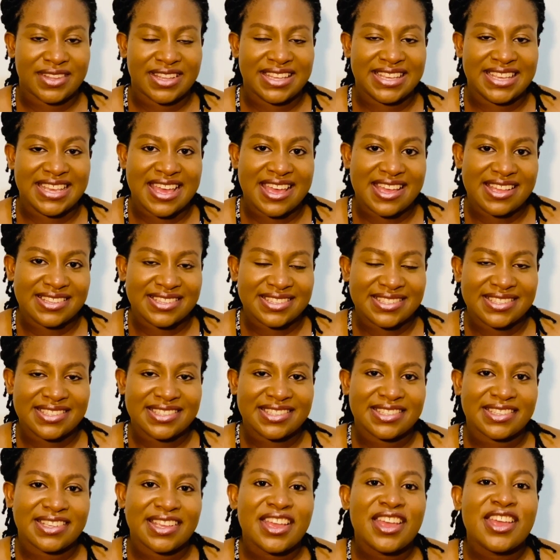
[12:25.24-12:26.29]
Yes.
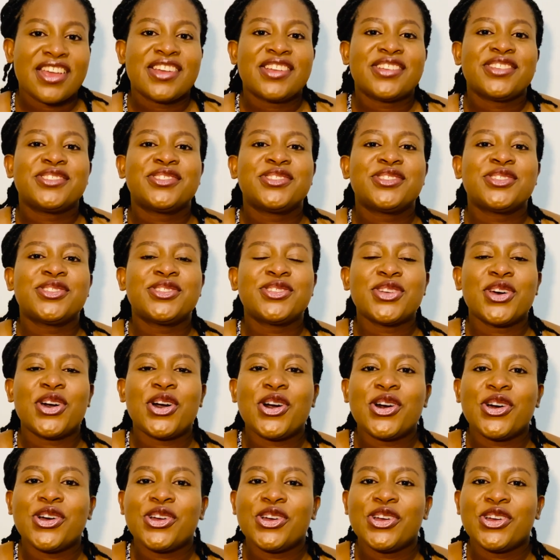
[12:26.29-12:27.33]

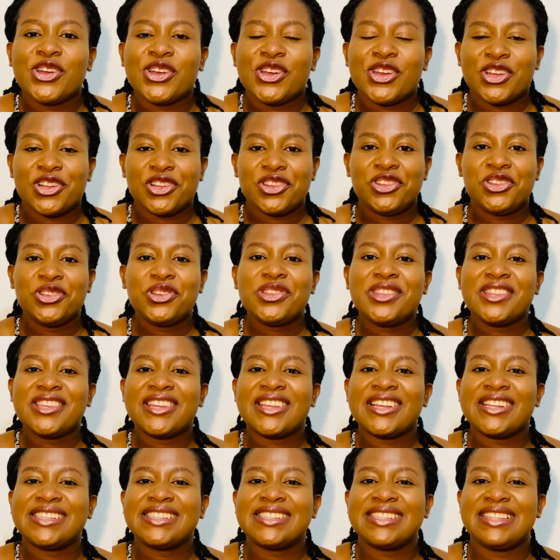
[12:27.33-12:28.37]
So do
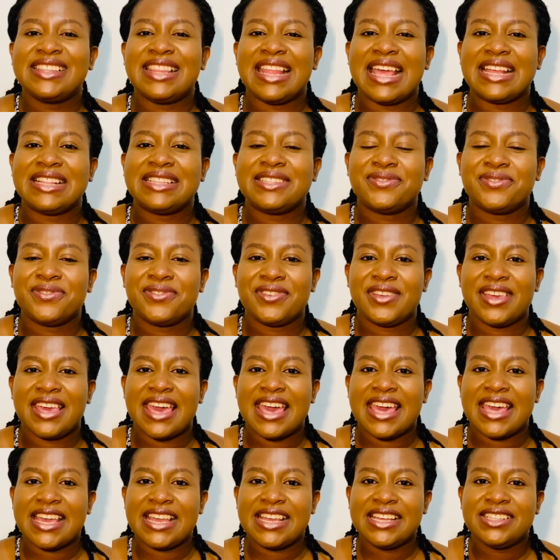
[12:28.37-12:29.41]
not let
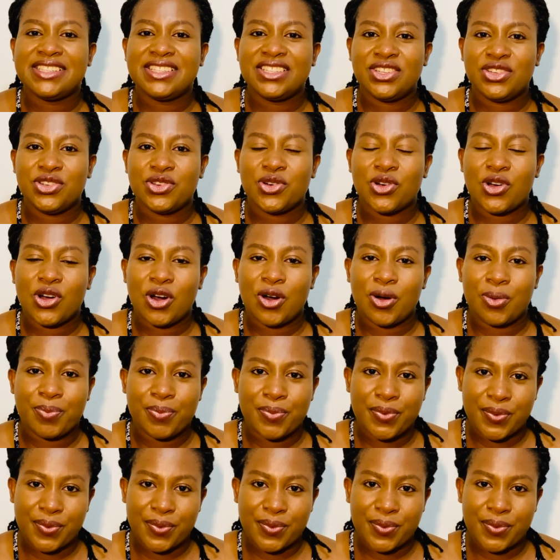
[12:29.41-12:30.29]
fear eat you up.